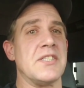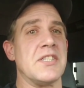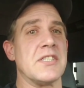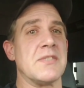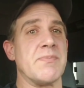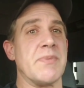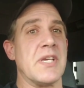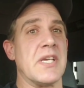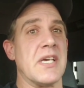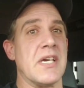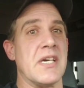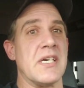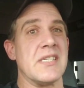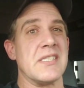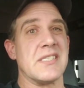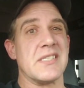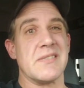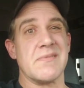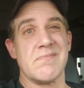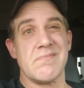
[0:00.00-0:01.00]
just
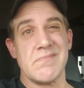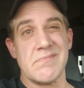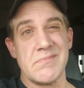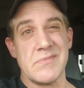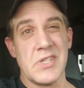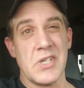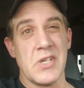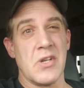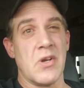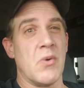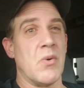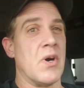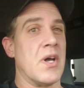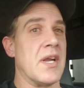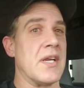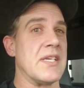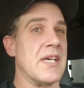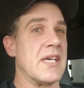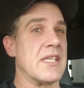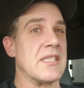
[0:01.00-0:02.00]
because you don't
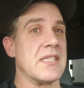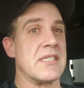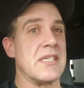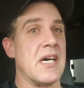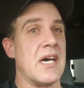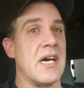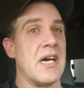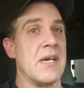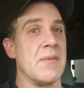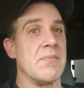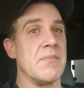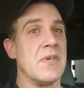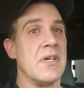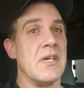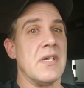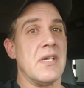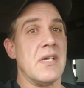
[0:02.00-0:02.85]
want to take the time.